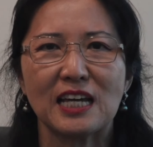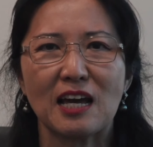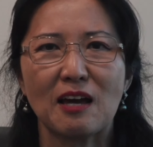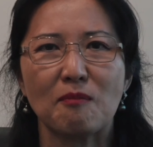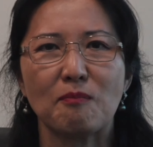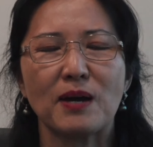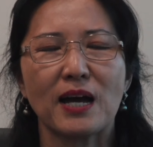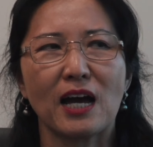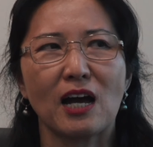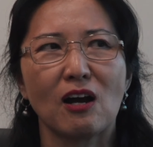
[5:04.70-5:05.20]

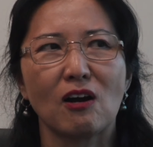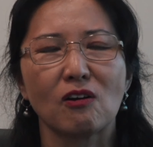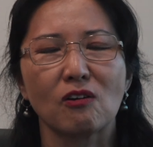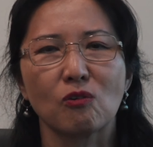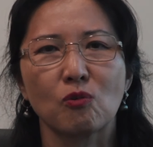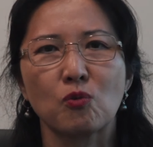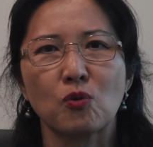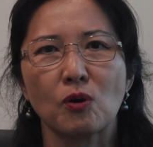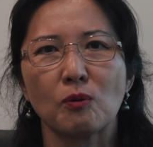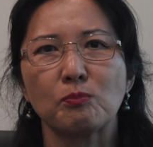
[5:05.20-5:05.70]

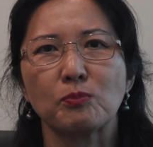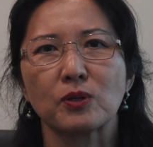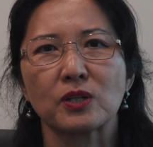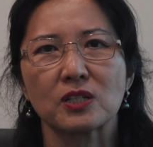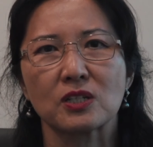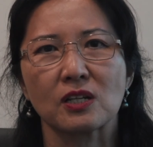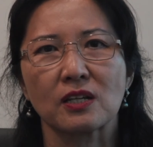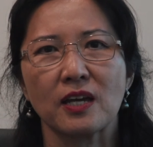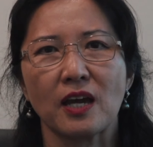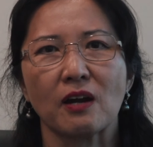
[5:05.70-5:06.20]
about
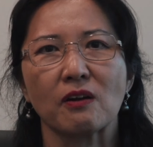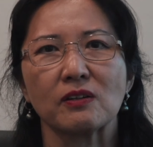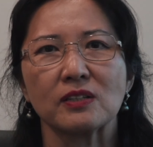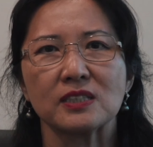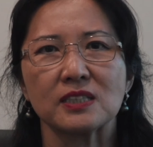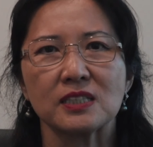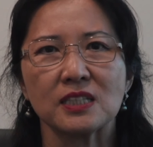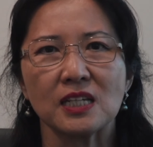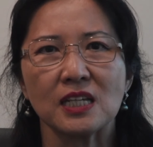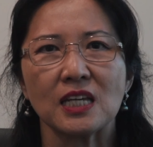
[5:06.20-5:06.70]
corporate
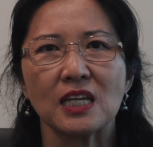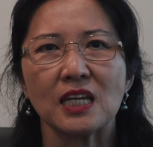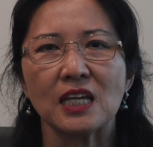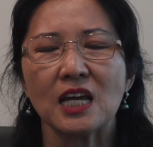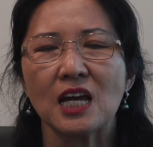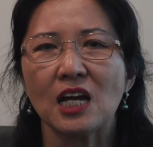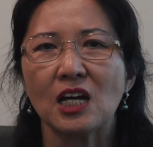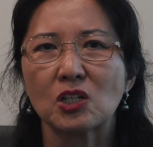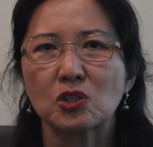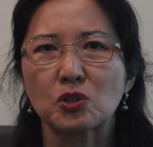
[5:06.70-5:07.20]
guarantee,
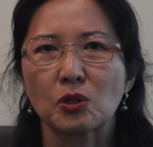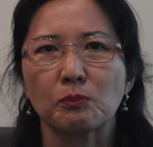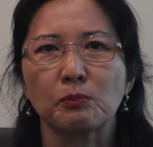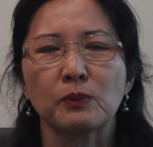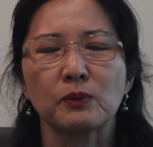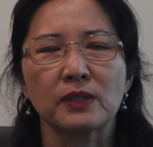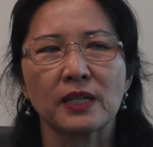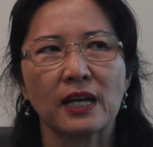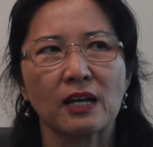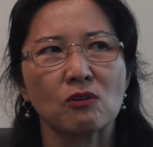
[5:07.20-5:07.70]

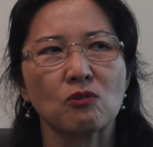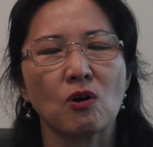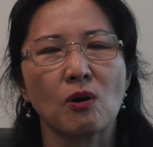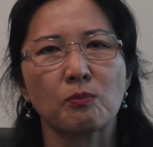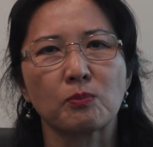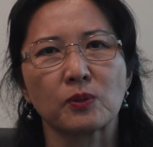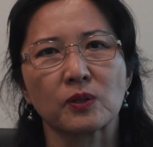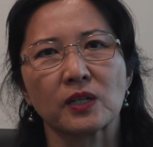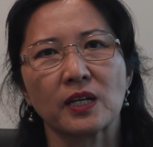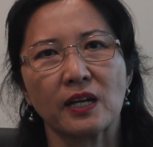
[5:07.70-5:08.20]
triple net
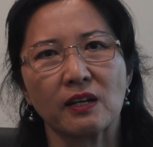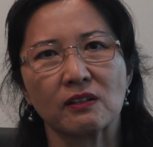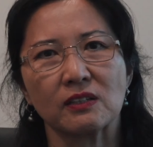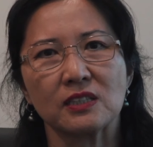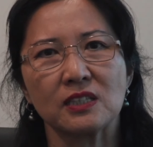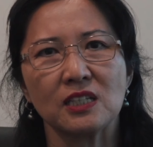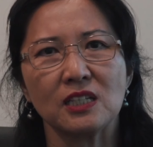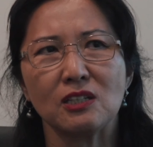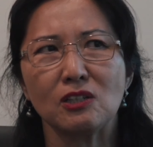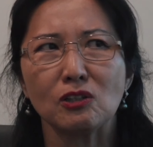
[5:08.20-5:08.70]
corporate
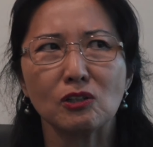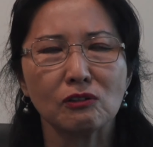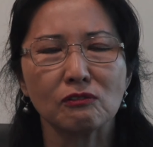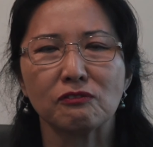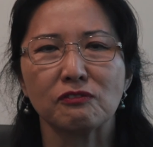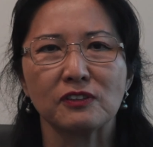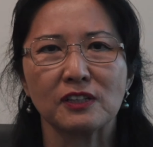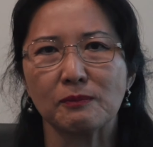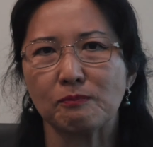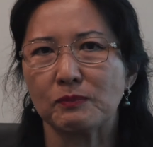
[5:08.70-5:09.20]
guarantee. You don't
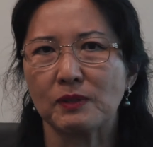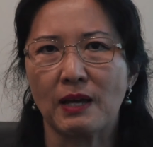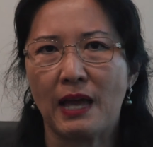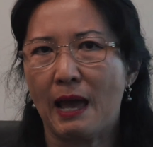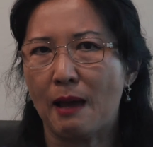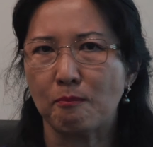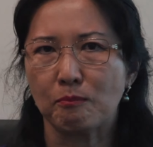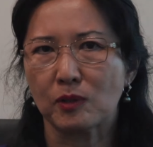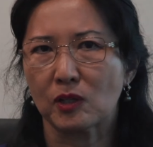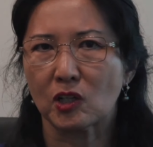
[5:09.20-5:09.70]
flip the
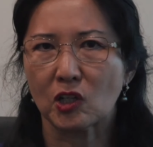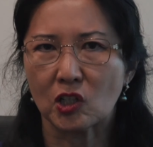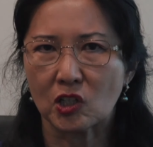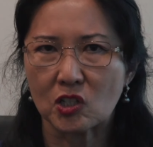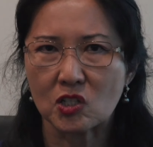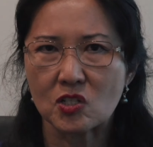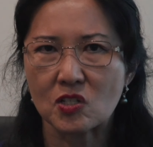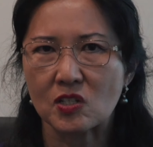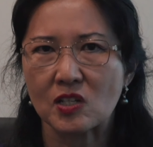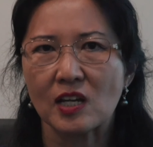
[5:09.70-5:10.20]

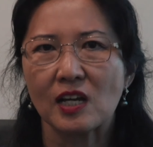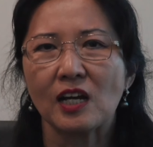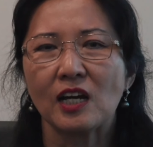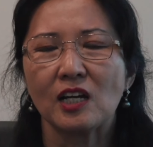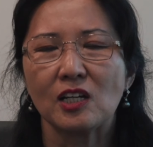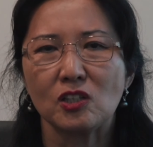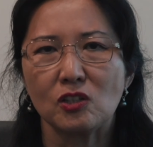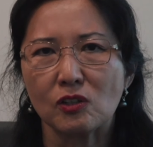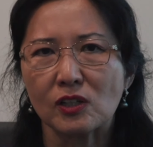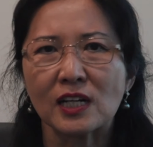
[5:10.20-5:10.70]
hamburgers,
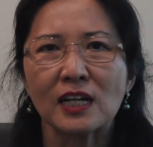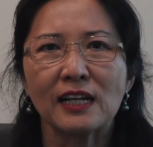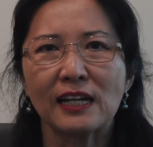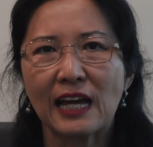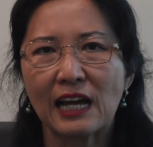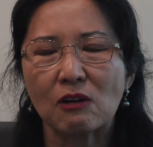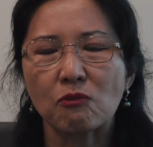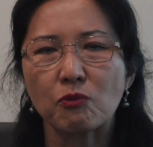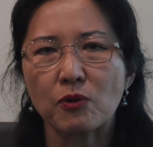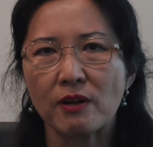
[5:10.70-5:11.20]
you
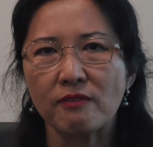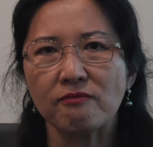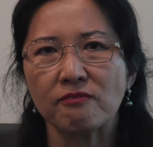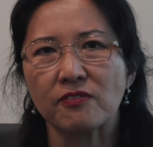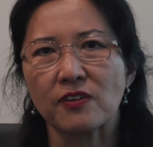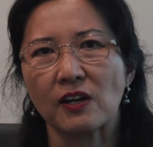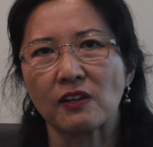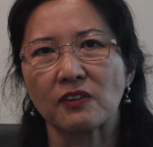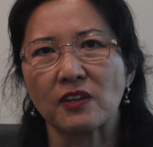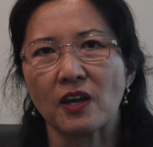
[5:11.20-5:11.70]
collect rent
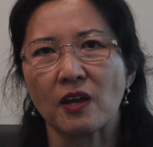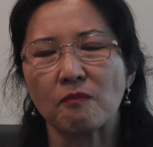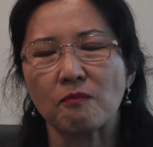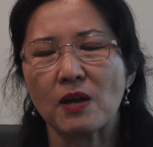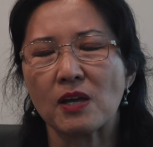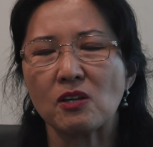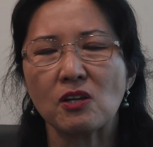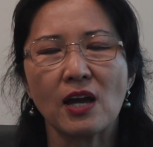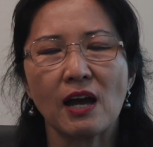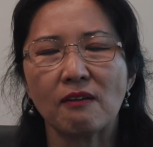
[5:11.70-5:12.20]
from them
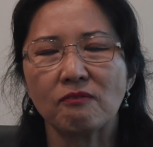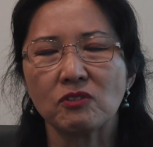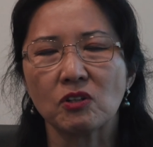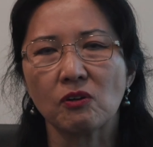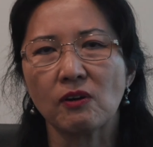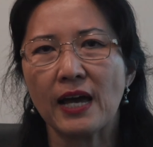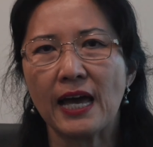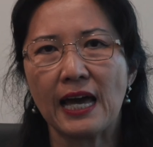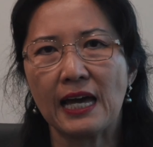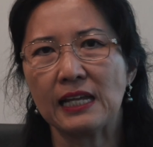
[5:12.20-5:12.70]
and you have
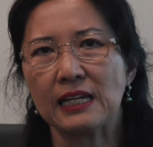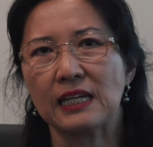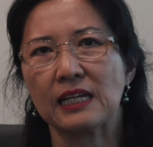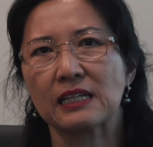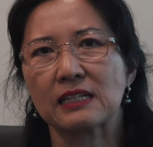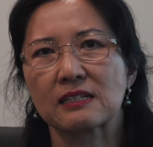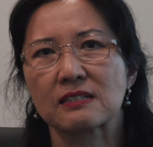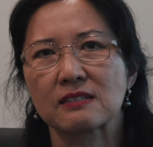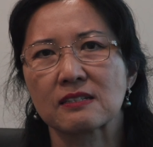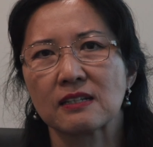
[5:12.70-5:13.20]
no
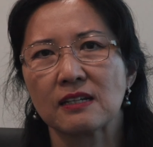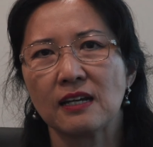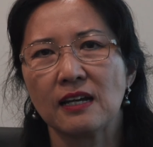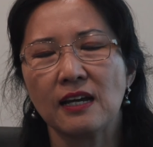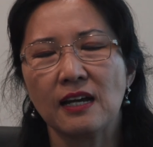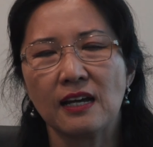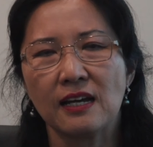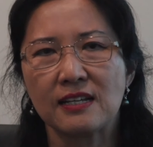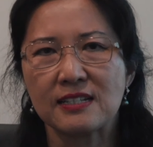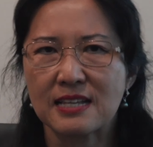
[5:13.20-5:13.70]
headaches.
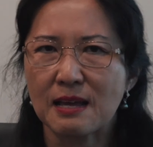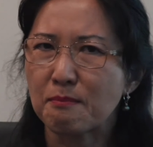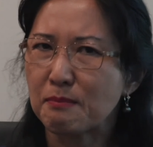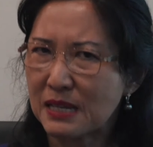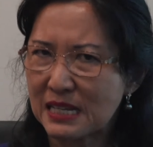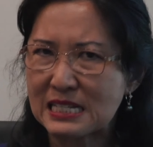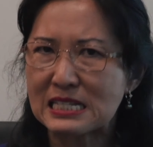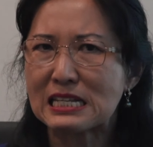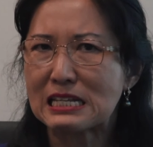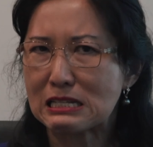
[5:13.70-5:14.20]
Does that
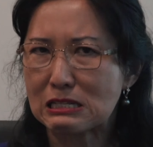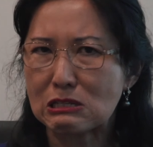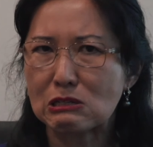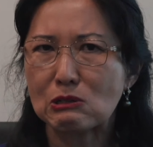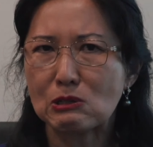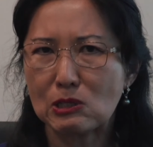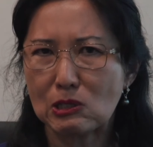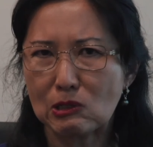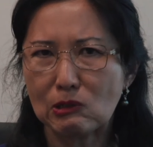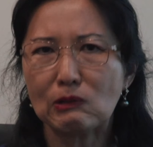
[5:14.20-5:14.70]
make sense to
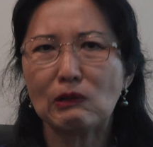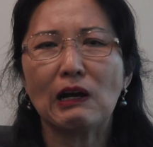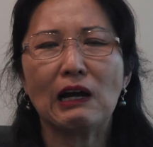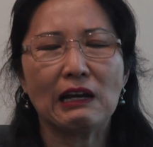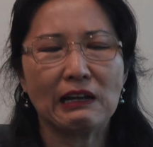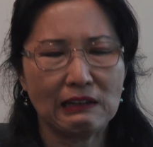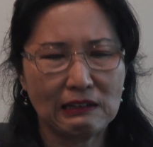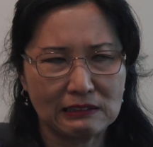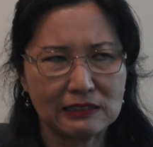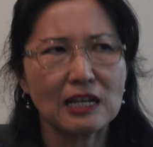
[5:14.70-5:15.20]
you?
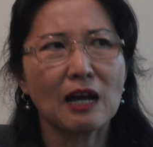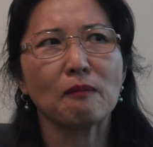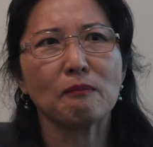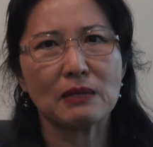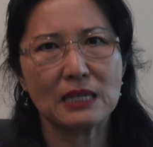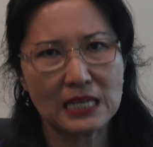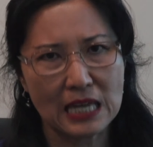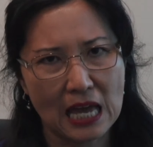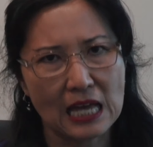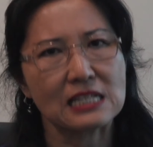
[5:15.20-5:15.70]
Tell
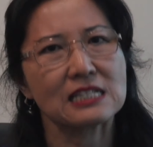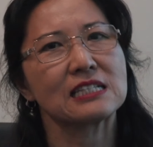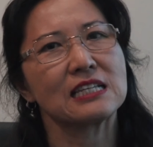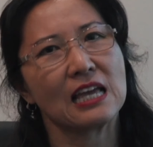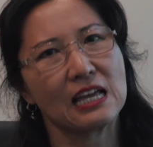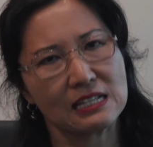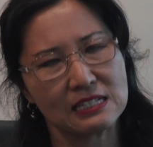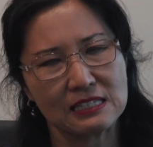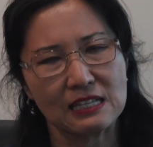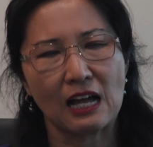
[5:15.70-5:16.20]
me yes,
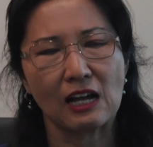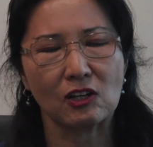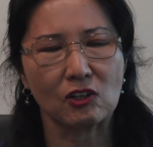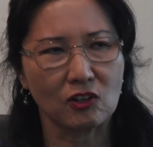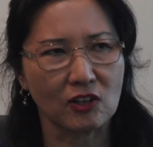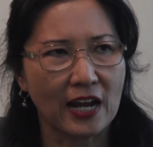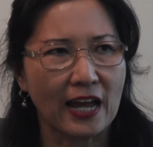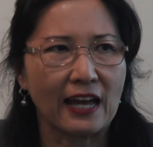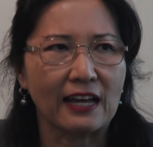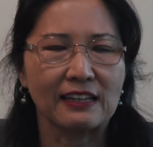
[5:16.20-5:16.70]
knock
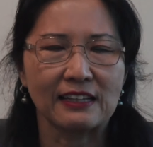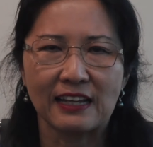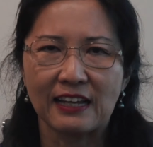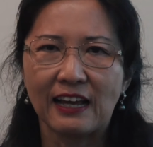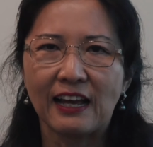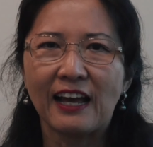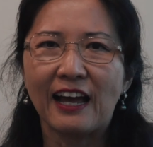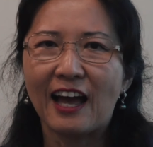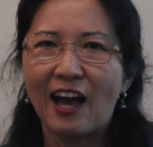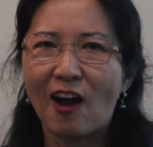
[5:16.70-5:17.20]
your head.
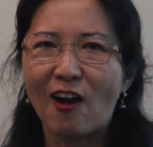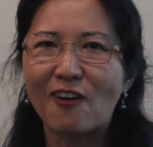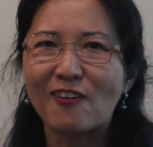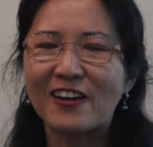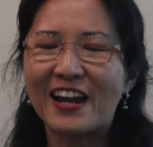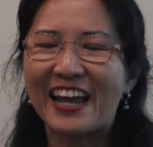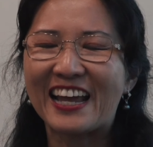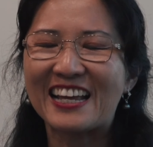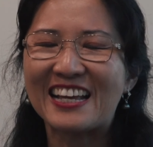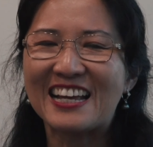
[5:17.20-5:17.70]
All
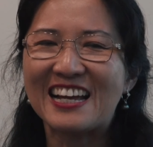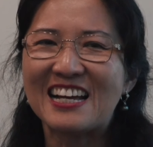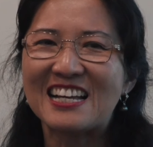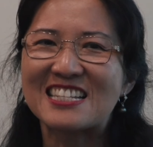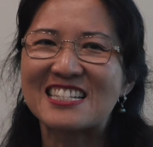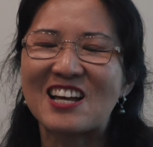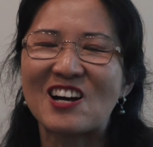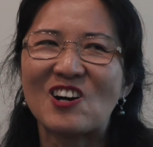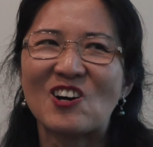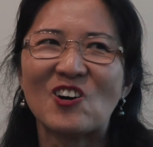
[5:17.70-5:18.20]
right,
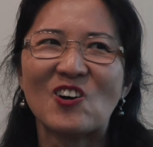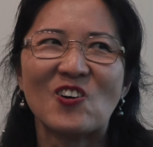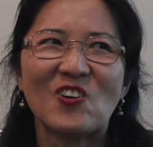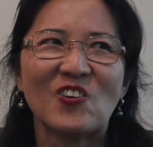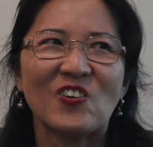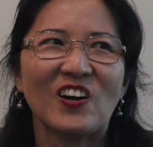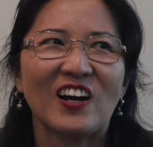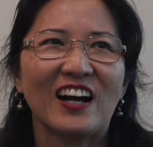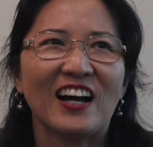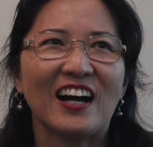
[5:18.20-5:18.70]
so